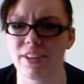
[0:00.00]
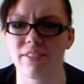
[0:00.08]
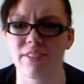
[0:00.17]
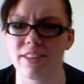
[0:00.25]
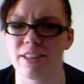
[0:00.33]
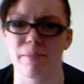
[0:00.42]
You have
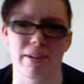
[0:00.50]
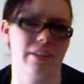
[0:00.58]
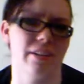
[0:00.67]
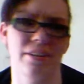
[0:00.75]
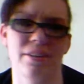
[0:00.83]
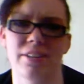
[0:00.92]
nothing better
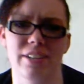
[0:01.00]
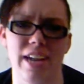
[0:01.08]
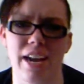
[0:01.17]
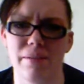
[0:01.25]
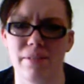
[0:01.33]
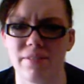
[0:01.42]
to do with your
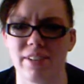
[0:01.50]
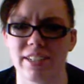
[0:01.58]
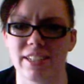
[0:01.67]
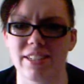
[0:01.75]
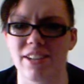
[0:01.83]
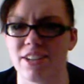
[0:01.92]
time than
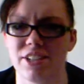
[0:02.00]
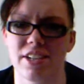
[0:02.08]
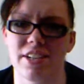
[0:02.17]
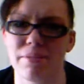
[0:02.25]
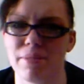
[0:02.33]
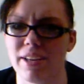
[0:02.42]
fucking talk shit
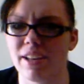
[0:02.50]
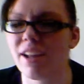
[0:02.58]
to me."